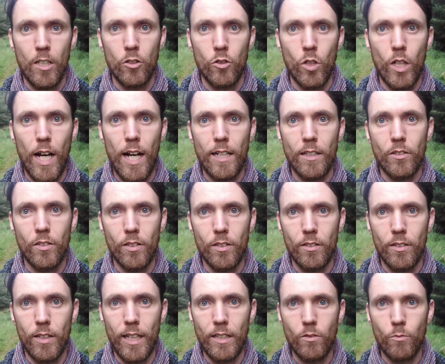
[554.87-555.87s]
So guys,
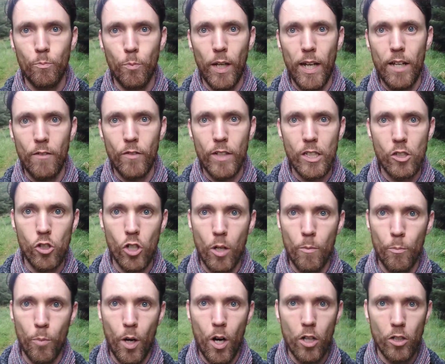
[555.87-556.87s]
let's playfully
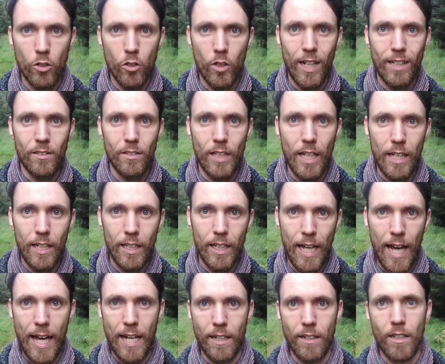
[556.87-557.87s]
jump onto that scale
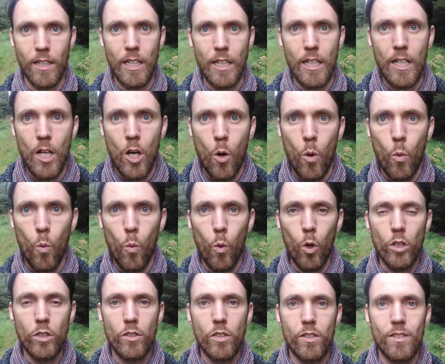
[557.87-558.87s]
again.
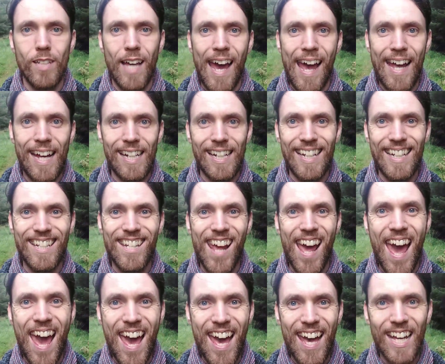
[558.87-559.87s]
1 to 10.
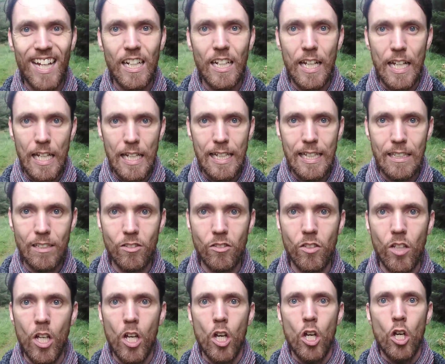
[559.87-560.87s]
10 is